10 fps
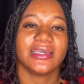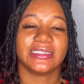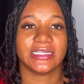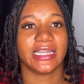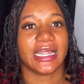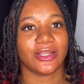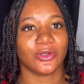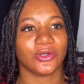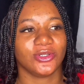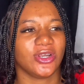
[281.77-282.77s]
is a
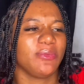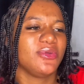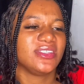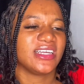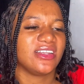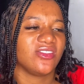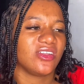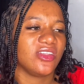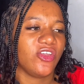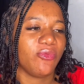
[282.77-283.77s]
landlord. Let me use
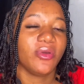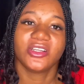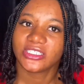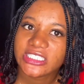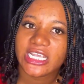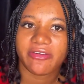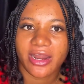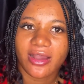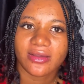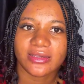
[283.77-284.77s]
another name.
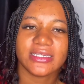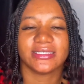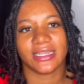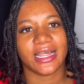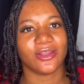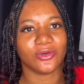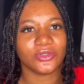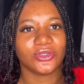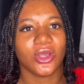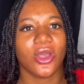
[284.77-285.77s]
Sarah is a
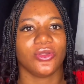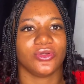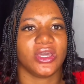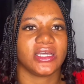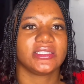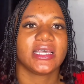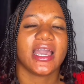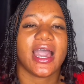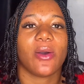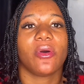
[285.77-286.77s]
landlord, you get.
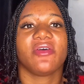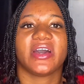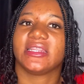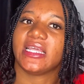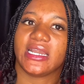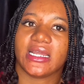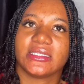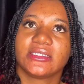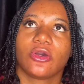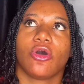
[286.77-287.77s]
And one of our
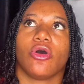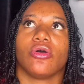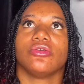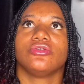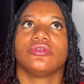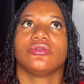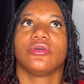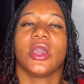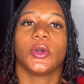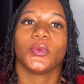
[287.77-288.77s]
tenants called
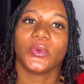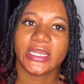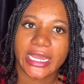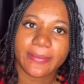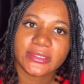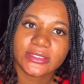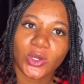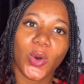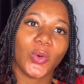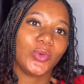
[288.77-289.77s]
Williams
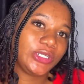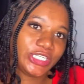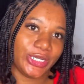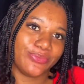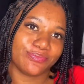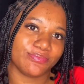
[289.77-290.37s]
or Uche